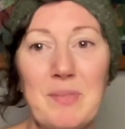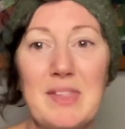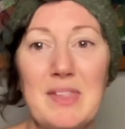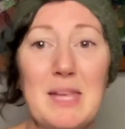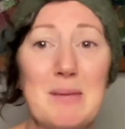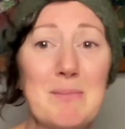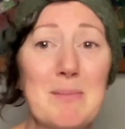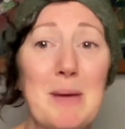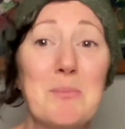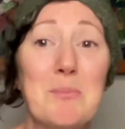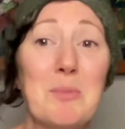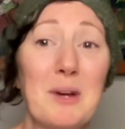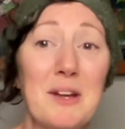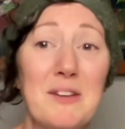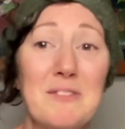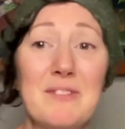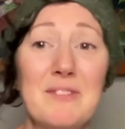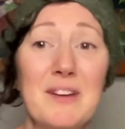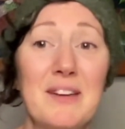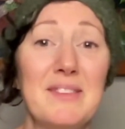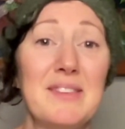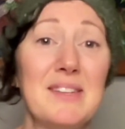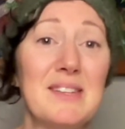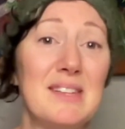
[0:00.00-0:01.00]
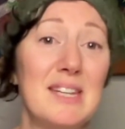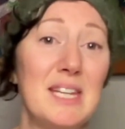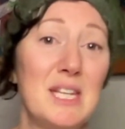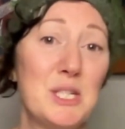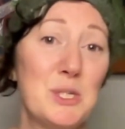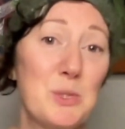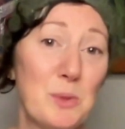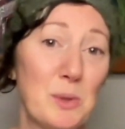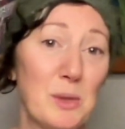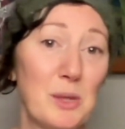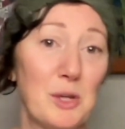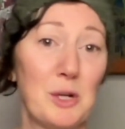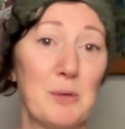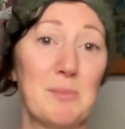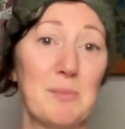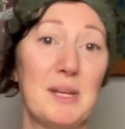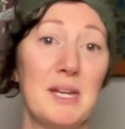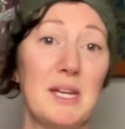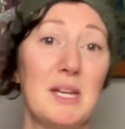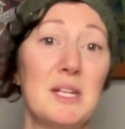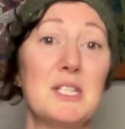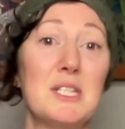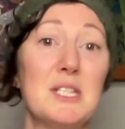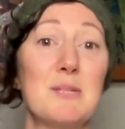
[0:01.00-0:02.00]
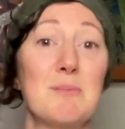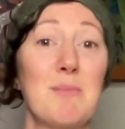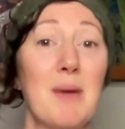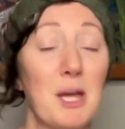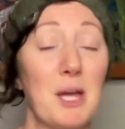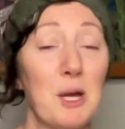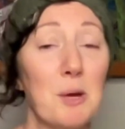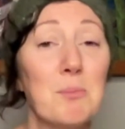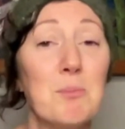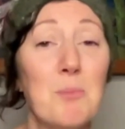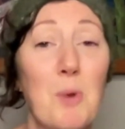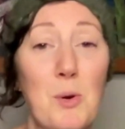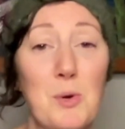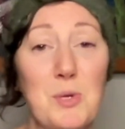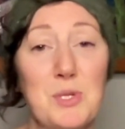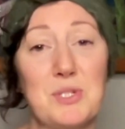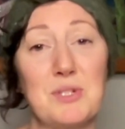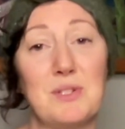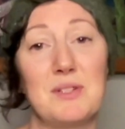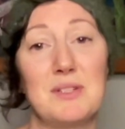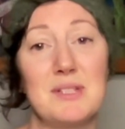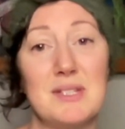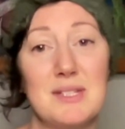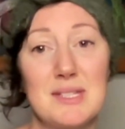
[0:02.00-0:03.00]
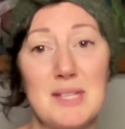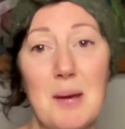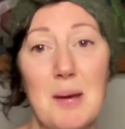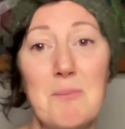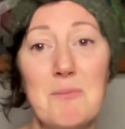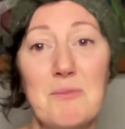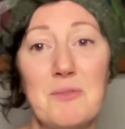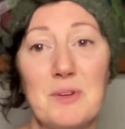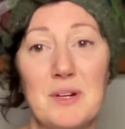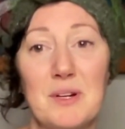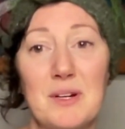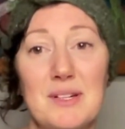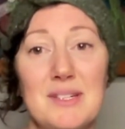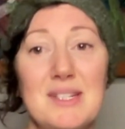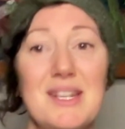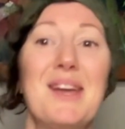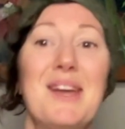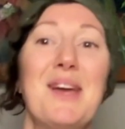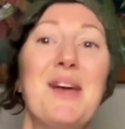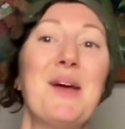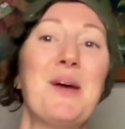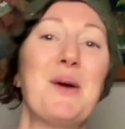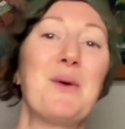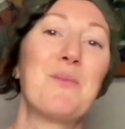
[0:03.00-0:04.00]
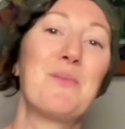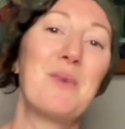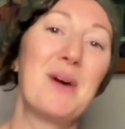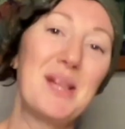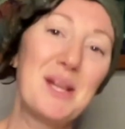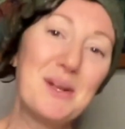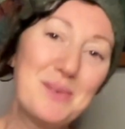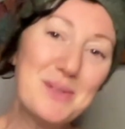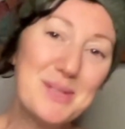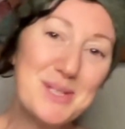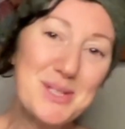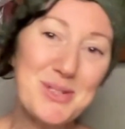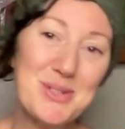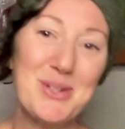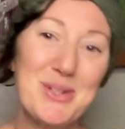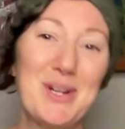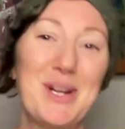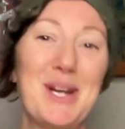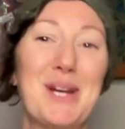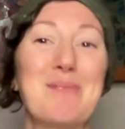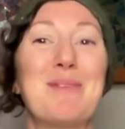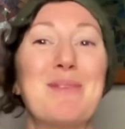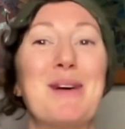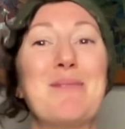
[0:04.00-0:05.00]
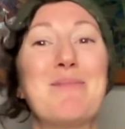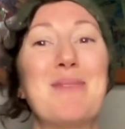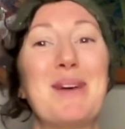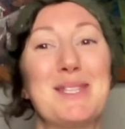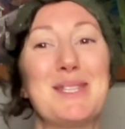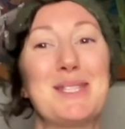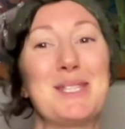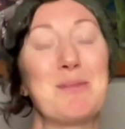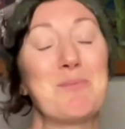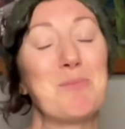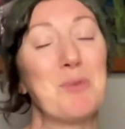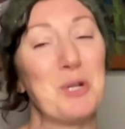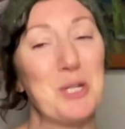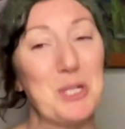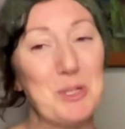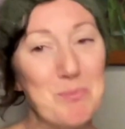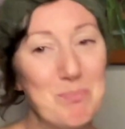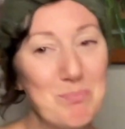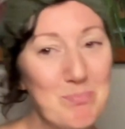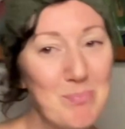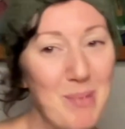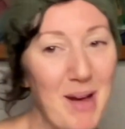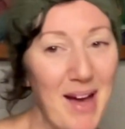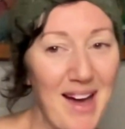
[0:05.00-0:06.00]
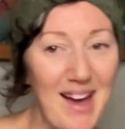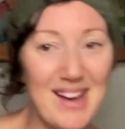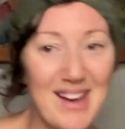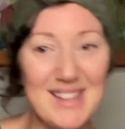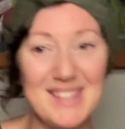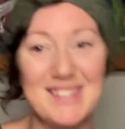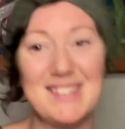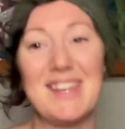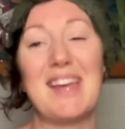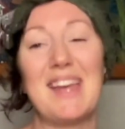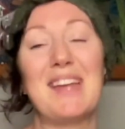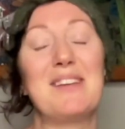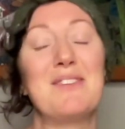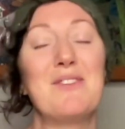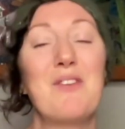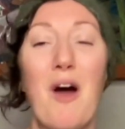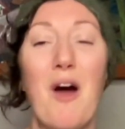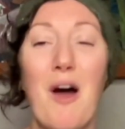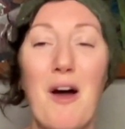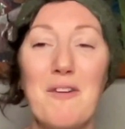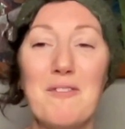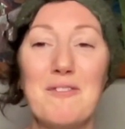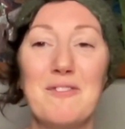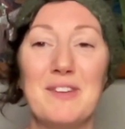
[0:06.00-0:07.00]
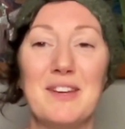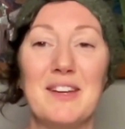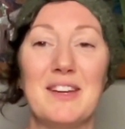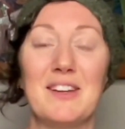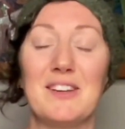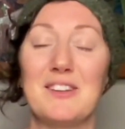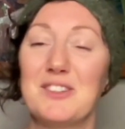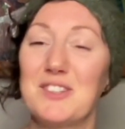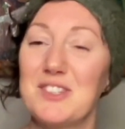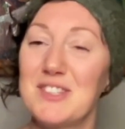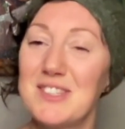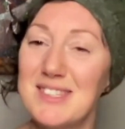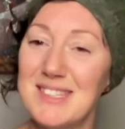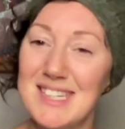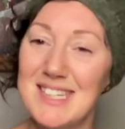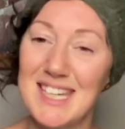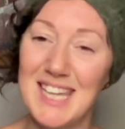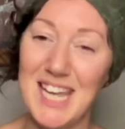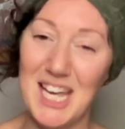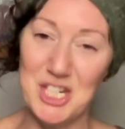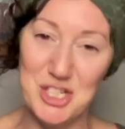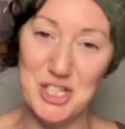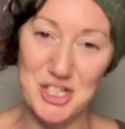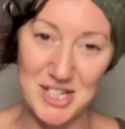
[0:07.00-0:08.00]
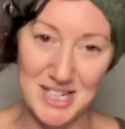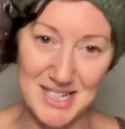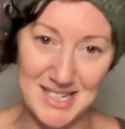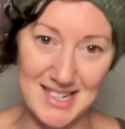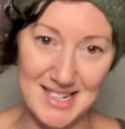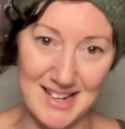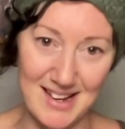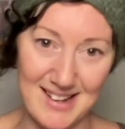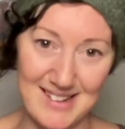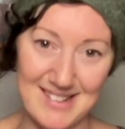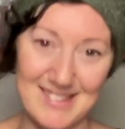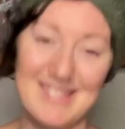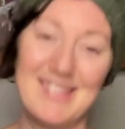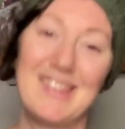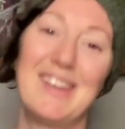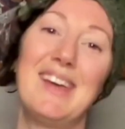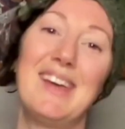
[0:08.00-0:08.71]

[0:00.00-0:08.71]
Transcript: that my brain felt the need to alert me to my emotional discomfort while I was trying my best to push past and not feel just to get shit done.